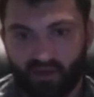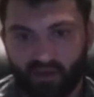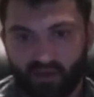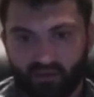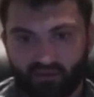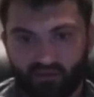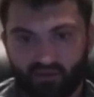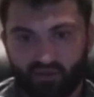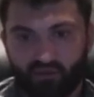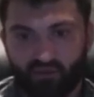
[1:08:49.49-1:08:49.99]

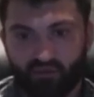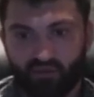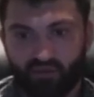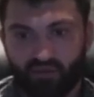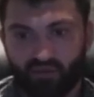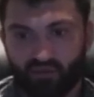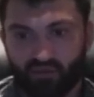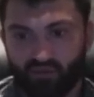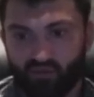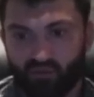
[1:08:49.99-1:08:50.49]

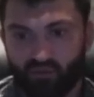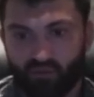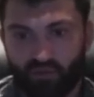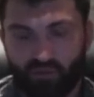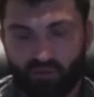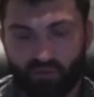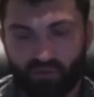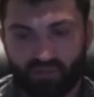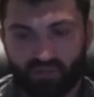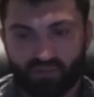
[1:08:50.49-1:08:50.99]
German,
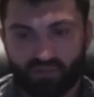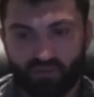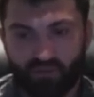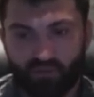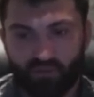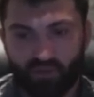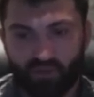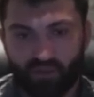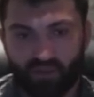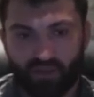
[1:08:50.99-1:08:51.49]
People is
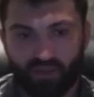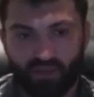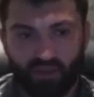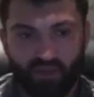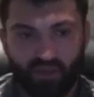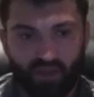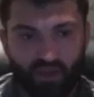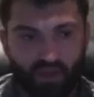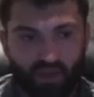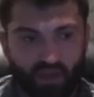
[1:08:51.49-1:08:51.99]
people, and
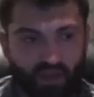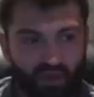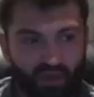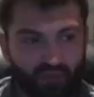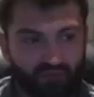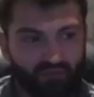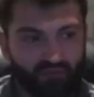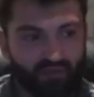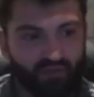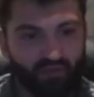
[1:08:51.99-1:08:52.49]

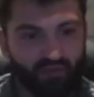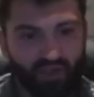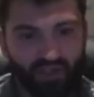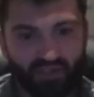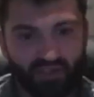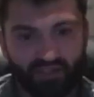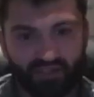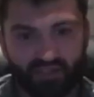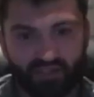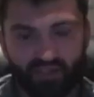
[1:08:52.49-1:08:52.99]
every
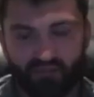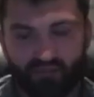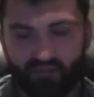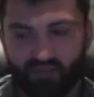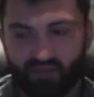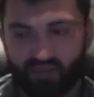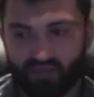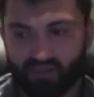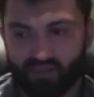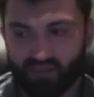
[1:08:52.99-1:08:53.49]
race and every
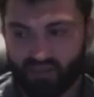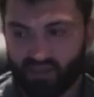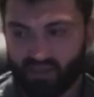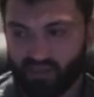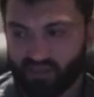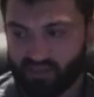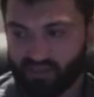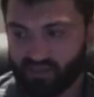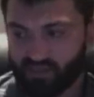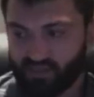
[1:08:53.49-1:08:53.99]

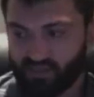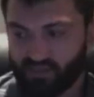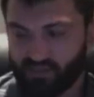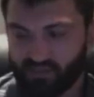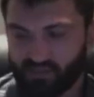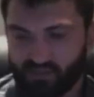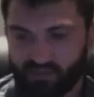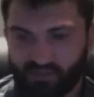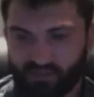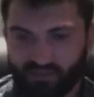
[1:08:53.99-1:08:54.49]
nationality,
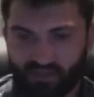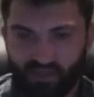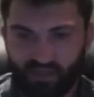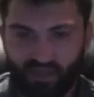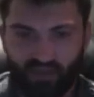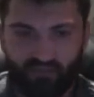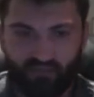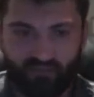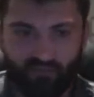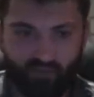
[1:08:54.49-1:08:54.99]
they
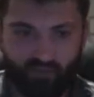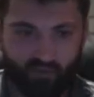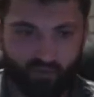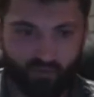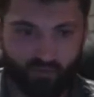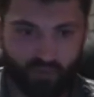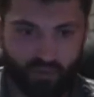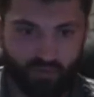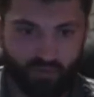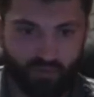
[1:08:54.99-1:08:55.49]
have
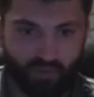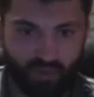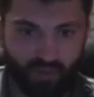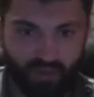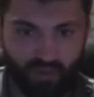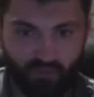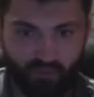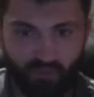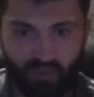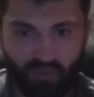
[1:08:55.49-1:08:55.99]
good people
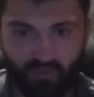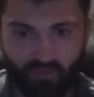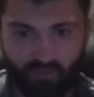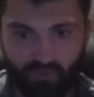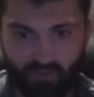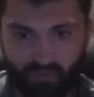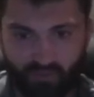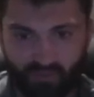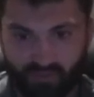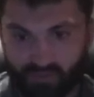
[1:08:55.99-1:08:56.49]
and bad
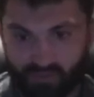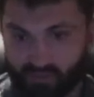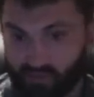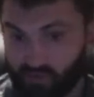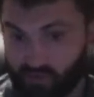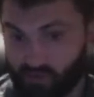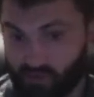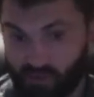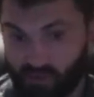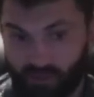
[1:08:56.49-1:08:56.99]
people,
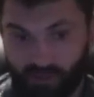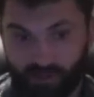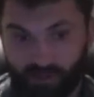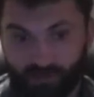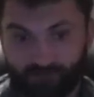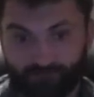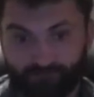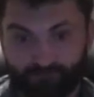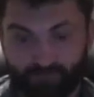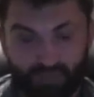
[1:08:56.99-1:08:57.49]
so,
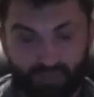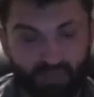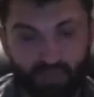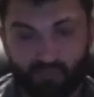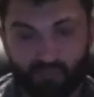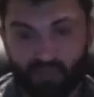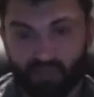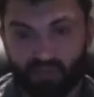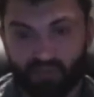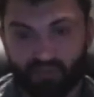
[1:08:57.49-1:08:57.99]
but
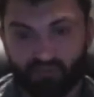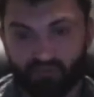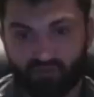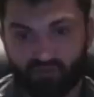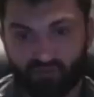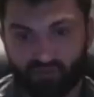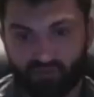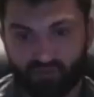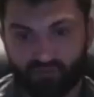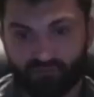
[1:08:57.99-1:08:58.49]
I'm not a
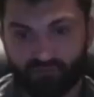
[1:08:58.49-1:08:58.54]
Jewish.